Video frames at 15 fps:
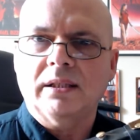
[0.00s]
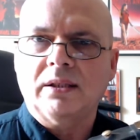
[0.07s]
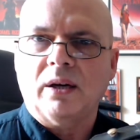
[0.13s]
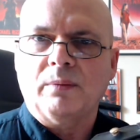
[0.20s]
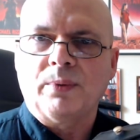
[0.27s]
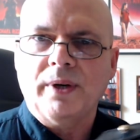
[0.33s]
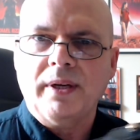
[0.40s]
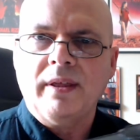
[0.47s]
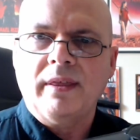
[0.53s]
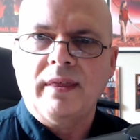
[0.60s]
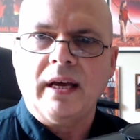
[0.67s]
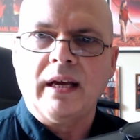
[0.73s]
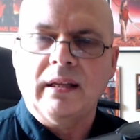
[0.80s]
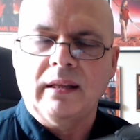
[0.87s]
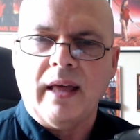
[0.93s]
It's all pretty
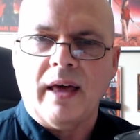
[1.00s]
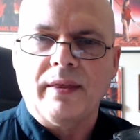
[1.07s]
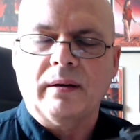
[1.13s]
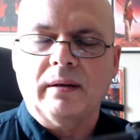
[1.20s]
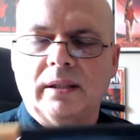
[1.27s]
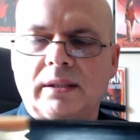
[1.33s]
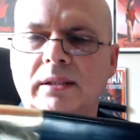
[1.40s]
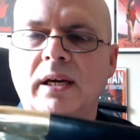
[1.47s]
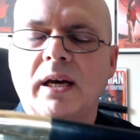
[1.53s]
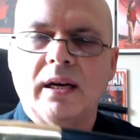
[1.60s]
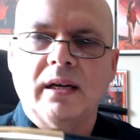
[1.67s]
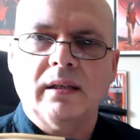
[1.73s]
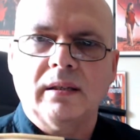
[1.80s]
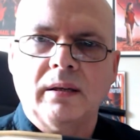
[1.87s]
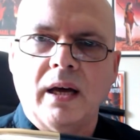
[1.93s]
thick leather. It's
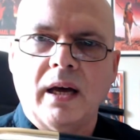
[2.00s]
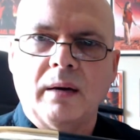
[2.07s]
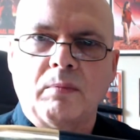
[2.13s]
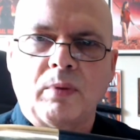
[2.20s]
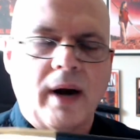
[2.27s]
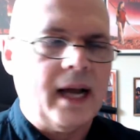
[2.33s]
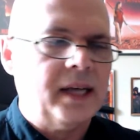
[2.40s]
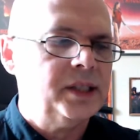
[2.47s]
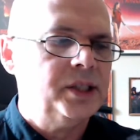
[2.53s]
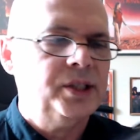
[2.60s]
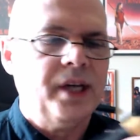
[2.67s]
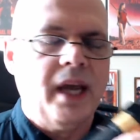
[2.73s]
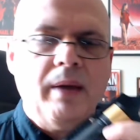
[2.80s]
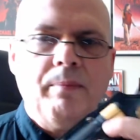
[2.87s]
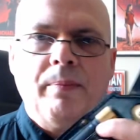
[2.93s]
got a brass
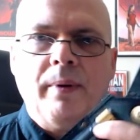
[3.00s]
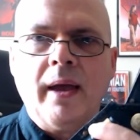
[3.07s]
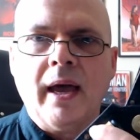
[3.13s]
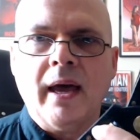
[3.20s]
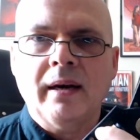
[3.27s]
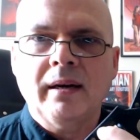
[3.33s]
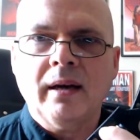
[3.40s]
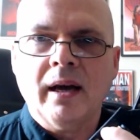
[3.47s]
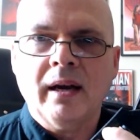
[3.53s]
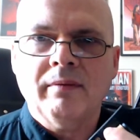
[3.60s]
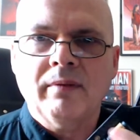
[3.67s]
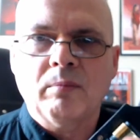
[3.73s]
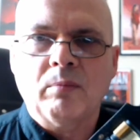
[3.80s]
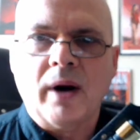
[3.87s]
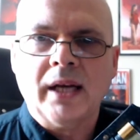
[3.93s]
shape and kind
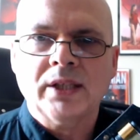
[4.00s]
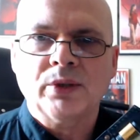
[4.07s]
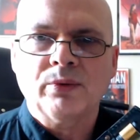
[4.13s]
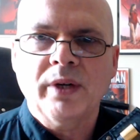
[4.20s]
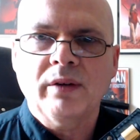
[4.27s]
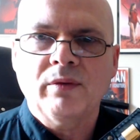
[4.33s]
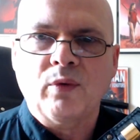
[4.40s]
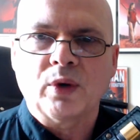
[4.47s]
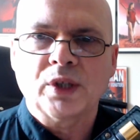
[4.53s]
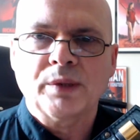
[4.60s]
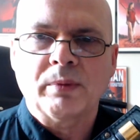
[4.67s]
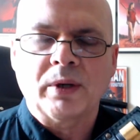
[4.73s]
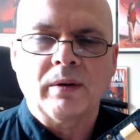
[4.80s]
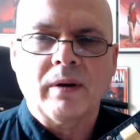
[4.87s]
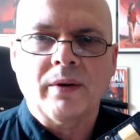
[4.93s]
of a brass
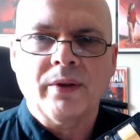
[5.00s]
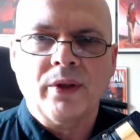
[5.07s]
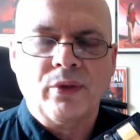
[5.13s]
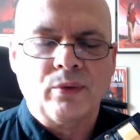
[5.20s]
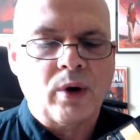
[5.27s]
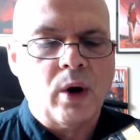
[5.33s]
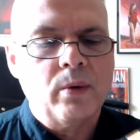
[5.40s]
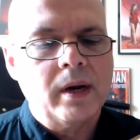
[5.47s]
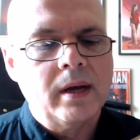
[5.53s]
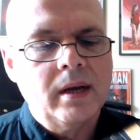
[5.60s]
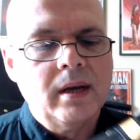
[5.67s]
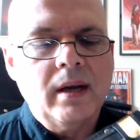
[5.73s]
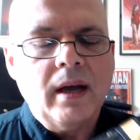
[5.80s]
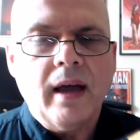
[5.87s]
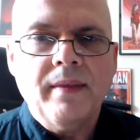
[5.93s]
reinforcement around the throat,
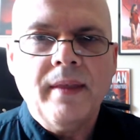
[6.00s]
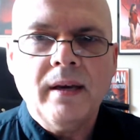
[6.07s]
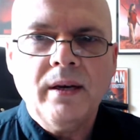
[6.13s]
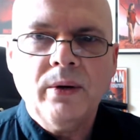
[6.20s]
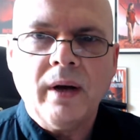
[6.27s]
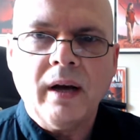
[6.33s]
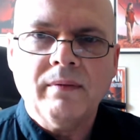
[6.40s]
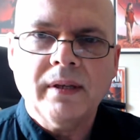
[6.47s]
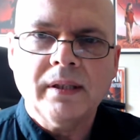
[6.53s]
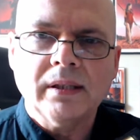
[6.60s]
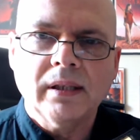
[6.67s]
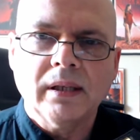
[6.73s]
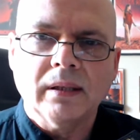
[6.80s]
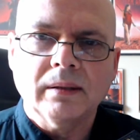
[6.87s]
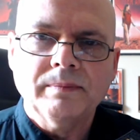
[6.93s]
and then you have
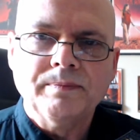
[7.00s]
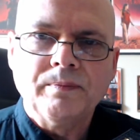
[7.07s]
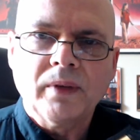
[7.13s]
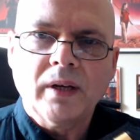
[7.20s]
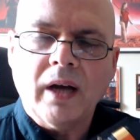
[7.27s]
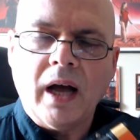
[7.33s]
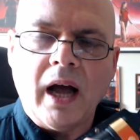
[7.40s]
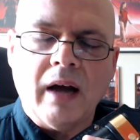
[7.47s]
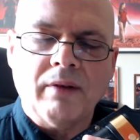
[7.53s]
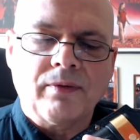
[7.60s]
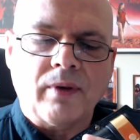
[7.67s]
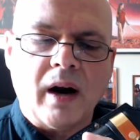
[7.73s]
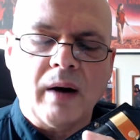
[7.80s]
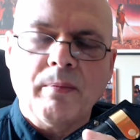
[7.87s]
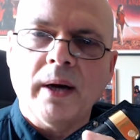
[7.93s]
this little
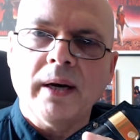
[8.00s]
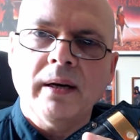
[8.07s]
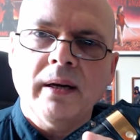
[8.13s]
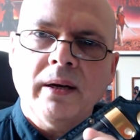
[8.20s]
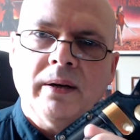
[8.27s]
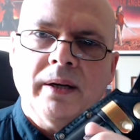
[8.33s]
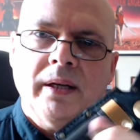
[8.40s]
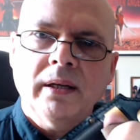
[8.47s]
frog button here.